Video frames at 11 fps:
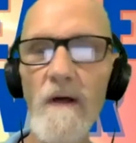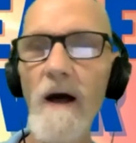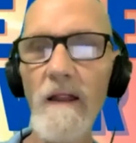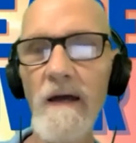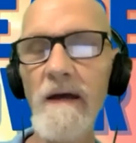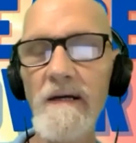
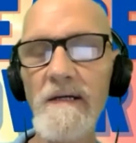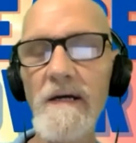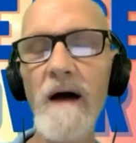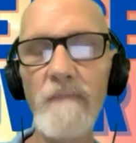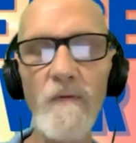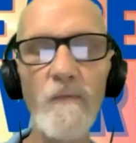like
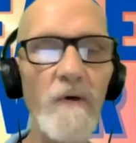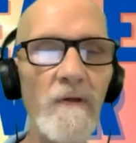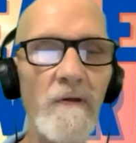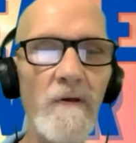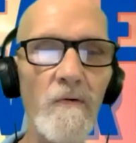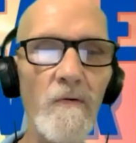I've been with
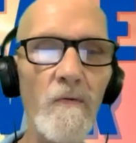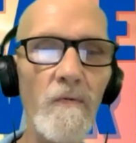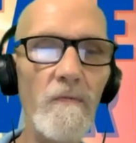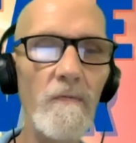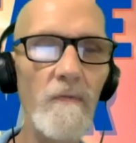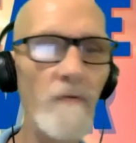you
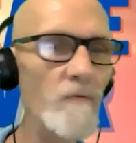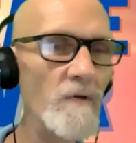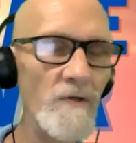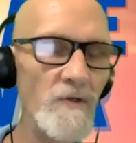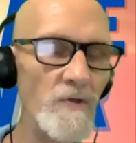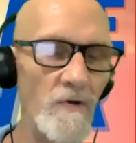through
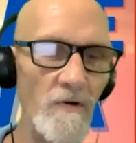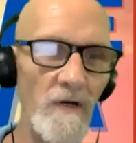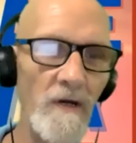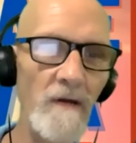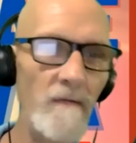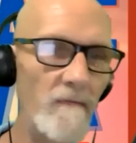this
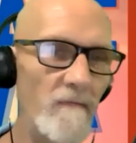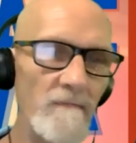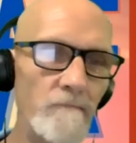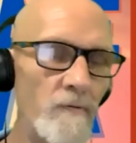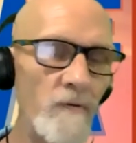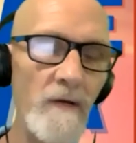journey
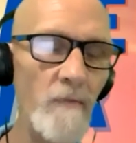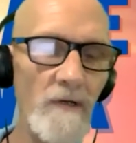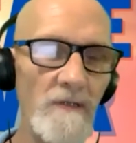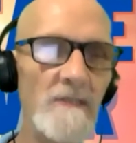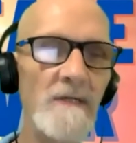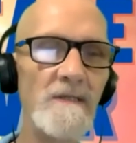pretty
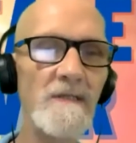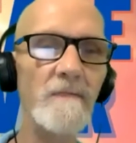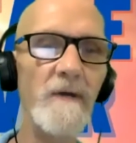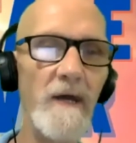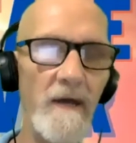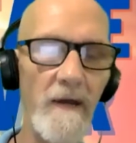much since the
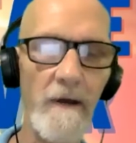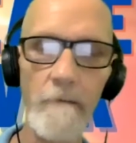beginning.